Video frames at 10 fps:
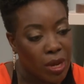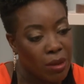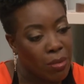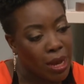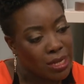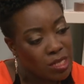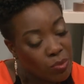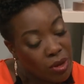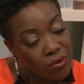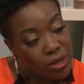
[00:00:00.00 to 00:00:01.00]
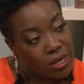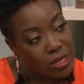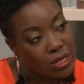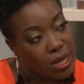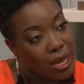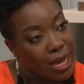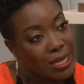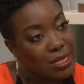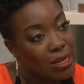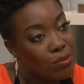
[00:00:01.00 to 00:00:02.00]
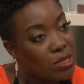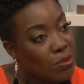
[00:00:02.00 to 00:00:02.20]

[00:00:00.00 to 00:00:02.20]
But in my experience, it seems